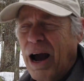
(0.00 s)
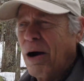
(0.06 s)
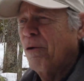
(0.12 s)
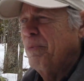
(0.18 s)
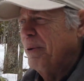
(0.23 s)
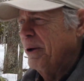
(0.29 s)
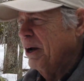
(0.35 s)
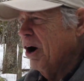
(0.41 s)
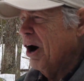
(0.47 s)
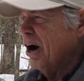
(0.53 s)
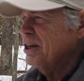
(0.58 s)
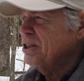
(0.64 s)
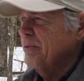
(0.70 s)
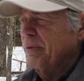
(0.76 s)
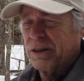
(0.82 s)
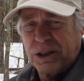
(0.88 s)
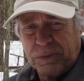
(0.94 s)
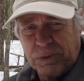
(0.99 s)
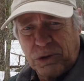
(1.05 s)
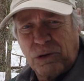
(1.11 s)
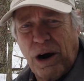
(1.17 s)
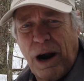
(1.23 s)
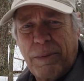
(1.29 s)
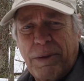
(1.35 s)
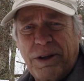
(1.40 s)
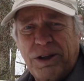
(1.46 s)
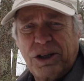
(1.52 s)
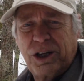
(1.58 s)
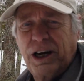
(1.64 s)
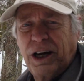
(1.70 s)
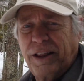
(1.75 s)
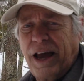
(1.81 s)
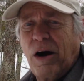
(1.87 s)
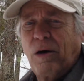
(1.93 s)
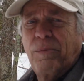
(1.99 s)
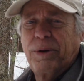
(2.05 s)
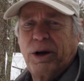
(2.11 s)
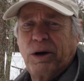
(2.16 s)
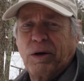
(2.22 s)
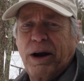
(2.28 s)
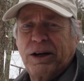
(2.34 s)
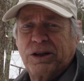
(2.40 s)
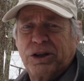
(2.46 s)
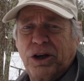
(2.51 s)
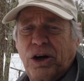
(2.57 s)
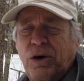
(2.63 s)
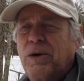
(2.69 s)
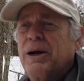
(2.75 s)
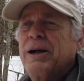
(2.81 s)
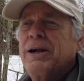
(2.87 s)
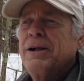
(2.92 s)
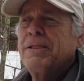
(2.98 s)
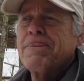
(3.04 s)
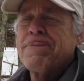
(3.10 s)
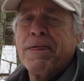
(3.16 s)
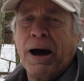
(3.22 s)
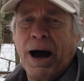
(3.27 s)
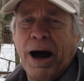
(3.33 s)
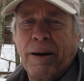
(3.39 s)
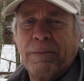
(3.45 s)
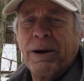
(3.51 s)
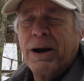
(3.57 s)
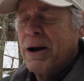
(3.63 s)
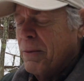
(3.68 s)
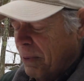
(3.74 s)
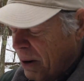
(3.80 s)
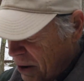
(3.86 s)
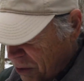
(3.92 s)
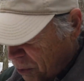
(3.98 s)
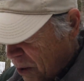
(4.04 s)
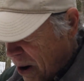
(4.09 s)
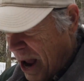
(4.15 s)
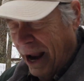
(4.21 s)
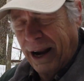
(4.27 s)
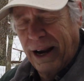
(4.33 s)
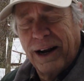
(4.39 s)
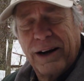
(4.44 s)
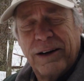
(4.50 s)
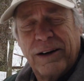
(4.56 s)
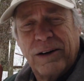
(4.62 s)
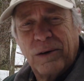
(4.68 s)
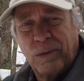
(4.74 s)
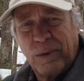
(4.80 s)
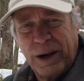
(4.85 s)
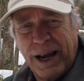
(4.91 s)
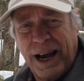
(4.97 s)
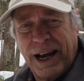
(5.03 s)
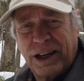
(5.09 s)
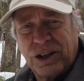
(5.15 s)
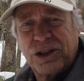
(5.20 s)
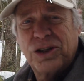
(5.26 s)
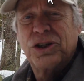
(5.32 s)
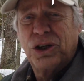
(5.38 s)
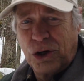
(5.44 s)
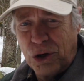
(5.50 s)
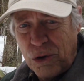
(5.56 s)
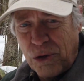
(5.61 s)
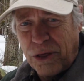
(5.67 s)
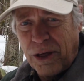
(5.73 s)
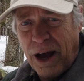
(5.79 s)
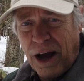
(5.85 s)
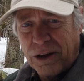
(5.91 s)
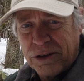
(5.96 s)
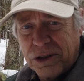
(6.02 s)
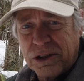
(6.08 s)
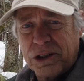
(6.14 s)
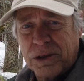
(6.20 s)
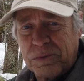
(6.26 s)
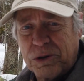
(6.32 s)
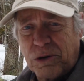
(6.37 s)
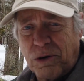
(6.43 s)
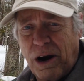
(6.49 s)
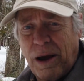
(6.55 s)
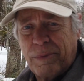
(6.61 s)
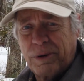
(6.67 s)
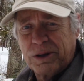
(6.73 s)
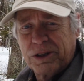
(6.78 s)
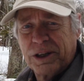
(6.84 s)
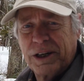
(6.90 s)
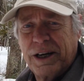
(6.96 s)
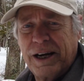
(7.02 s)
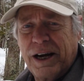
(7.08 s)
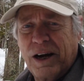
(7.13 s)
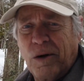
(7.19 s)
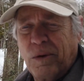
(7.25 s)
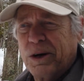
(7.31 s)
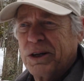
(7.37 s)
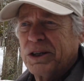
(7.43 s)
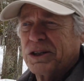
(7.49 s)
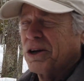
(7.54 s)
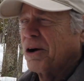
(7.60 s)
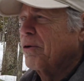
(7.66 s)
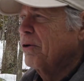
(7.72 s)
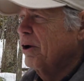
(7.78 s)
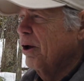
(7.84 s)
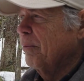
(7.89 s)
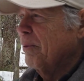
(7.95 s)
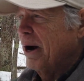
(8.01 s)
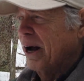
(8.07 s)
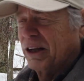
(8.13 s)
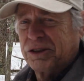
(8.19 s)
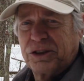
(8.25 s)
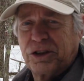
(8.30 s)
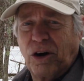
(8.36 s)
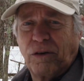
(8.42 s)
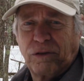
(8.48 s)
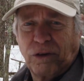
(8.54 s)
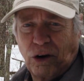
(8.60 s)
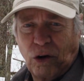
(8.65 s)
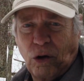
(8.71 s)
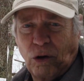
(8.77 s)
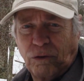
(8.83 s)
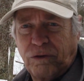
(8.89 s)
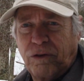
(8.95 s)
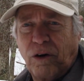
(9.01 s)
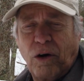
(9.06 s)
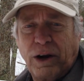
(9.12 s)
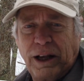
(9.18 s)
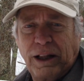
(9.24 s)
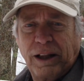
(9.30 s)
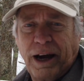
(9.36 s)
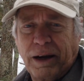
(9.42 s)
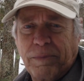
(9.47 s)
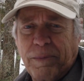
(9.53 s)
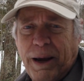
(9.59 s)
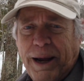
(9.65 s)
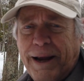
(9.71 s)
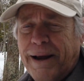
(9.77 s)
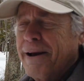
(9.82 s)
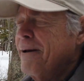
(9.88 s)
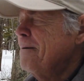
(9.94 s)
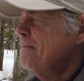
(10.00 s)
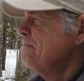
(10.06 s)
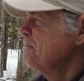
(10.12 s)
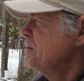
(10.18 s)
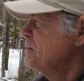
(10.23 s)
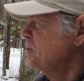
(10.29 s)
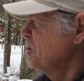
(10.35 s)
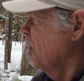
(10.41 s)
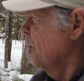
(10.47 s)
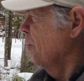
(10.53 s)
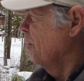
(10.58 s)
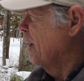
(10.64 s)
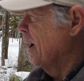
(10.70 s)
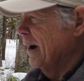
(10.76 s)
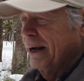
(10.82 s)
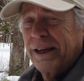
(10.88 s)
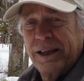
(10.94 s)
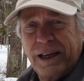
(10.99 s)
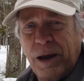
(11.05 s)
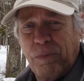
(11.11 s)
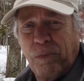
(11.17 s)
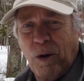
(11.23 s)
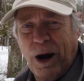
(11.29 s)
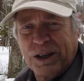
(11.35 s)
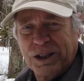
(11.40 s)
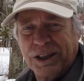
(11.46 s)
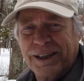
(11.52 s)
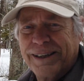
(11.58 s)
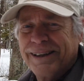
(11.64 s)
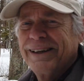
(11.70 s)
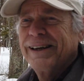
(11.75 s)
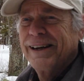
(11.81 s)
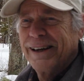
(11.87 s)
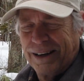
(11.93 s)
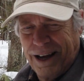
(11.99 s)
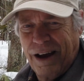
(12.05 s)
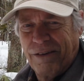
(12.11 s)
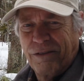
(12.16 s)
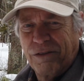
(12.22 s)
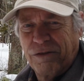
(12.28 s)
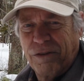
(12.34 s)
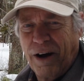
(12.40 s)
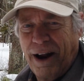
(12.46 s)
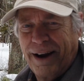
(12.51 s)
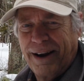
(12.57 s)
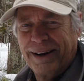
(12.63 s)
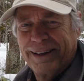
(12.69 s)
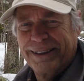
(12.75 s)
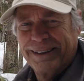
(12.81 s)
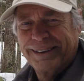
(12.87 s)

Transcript: That would be awesome. And subscribe to the channel. That would be great too. By the way, we hit 2,000 subscribers, which is a real milestone for an old fogey like me. So keep watching, having fun.